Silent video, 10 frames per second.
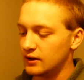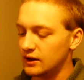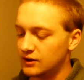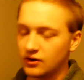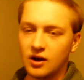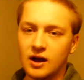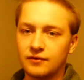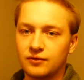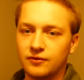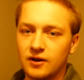and not have
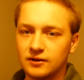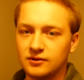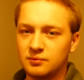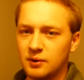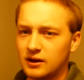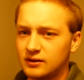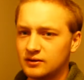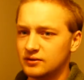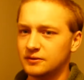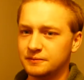to fucking
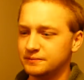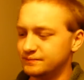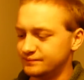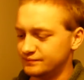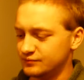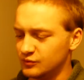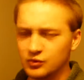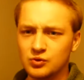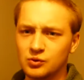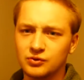spend
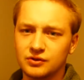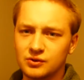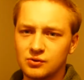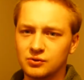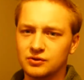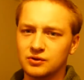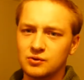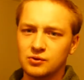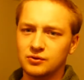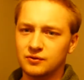oodles and oodles and
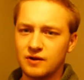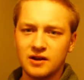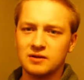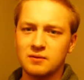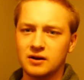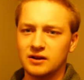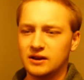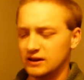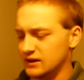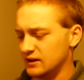oodles of fucking money,
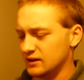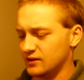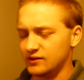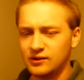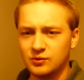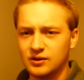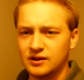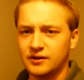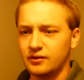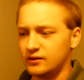because that's
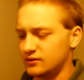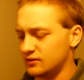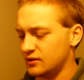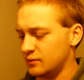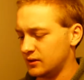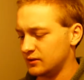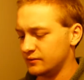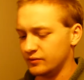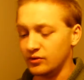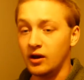ridiculous. I mean,
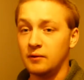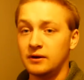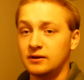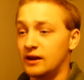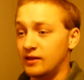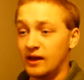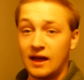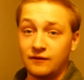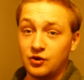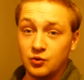and
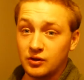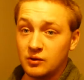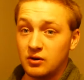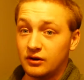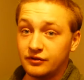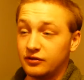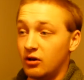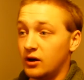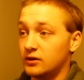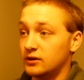if you really want to
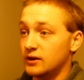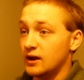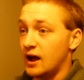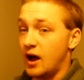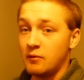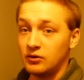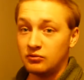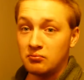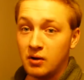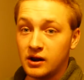flaunt how much
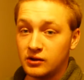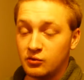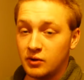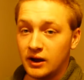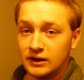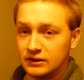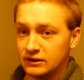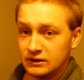money you make,